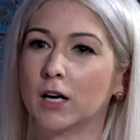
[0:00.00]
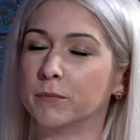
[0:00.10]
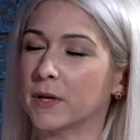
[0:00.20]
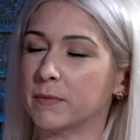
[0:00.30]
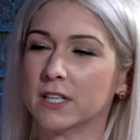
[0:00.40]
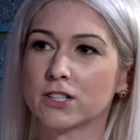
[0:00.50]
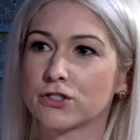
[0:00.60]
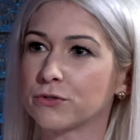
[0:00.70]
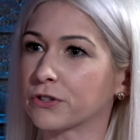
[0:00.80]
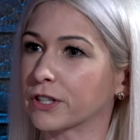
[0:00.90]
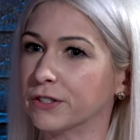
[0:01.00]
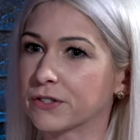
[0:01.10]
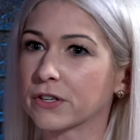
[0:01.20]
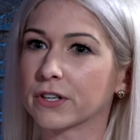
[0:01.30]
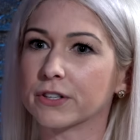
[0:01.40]
maybe issues or
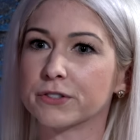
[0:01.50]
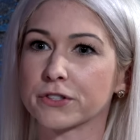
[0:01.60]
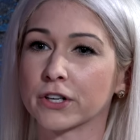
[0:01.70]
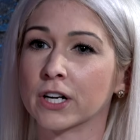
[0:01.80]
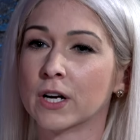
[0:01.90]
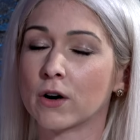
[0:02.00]
concerns or